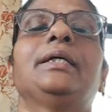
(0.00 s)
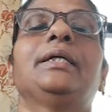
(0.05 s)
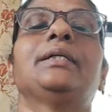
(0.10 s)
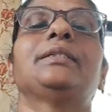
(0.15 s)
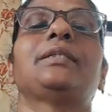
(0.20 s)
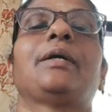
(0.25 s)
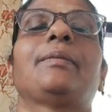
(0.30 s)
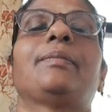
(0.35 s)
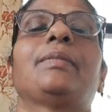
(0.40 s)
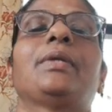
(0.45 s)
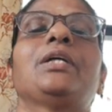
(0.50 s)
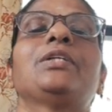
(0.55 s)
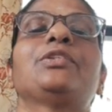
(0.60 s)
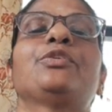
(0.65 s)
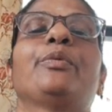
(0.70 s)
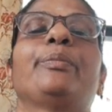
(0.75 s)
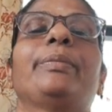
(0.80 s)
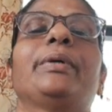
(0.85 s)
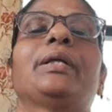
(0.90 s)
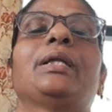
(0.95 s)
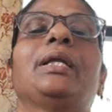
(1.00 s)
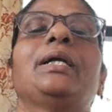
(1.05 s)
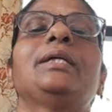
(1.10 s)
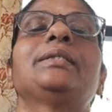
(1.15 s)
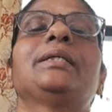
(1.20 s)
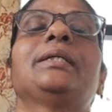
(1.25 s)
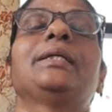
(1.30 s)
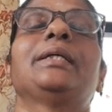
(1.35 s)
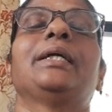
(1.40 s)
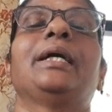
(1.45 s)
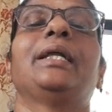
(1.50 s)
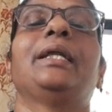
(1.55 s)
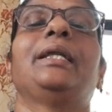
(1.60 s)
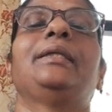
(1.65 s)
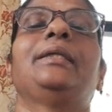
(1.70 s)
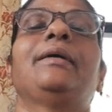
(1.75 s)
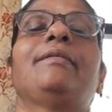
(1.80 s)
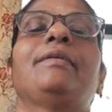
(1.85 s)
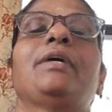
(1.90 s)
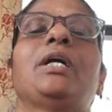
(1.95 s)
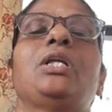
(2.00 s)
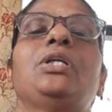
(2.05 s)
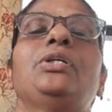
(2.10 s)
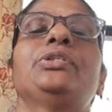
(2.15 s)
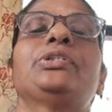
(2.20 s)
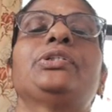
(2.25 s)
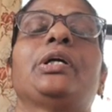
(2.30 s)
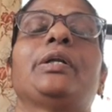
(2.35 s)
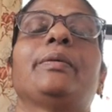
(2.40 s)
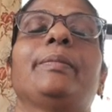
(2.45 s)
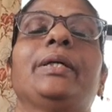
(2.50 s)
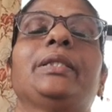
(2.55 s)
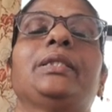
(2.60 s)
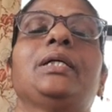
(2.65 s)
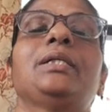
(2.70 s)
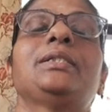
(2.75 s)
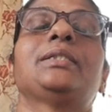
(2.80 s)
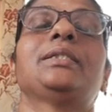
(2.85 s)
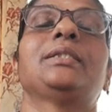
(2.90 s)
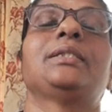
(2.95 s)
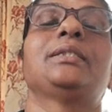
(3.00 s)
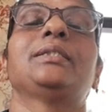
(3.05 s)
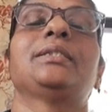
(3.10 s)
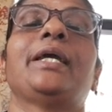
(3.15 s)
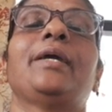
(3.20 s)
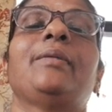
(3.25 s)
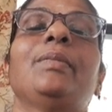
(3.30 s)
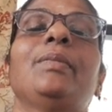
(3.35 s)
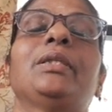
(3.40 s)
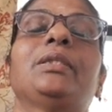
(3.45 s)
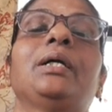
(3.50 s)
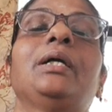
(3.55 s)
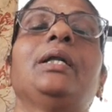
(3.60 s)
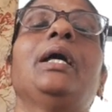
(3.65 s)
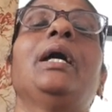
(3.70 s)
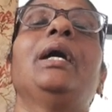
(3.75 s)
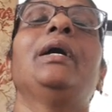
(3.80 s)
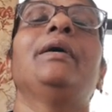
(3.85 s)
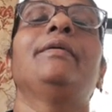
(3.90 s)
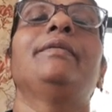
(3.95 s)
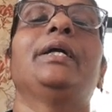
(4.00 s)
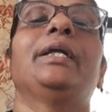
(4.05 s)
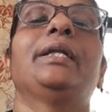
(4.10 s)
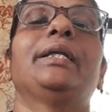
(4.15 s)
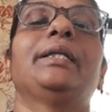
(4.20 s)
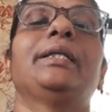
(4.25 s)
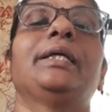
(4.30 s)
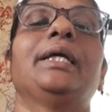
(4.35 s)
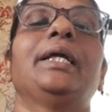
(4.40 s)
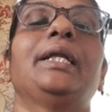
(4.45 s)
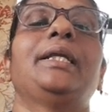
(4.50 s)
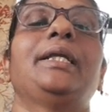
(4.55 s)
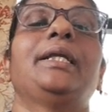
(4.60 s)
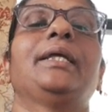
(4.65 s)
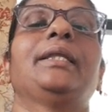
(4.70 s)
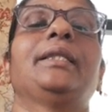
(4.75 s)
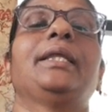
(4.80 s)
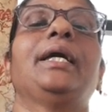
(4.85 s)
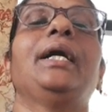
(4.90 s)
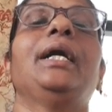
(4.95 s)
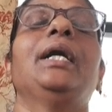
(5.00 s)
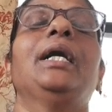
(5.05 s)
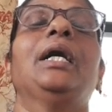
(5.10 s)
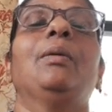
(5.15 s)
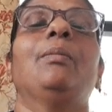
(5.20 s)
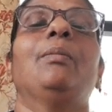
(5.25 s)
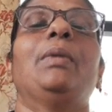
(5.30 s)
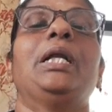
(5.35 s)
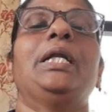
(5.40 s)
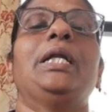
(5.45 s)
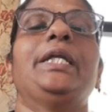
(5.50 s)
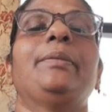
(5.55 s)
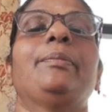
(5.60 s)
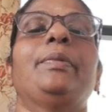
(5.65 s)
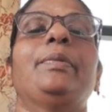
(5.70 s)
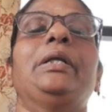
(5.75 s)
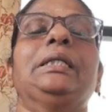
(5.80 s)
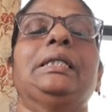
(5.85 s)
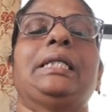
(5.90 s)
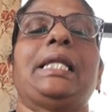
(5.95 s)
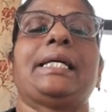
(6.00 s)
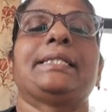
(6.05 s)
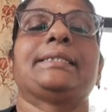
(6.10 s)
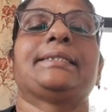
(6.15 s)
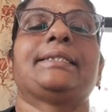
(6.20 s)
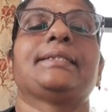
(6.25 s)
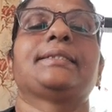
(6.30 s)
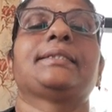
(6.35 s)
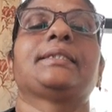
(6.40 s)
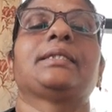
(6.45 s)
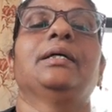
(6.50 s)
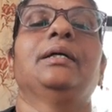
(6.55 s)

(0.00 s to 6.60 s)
subclass, superclass, inherit the values or methods in same method. We are inheriting the multiple classes.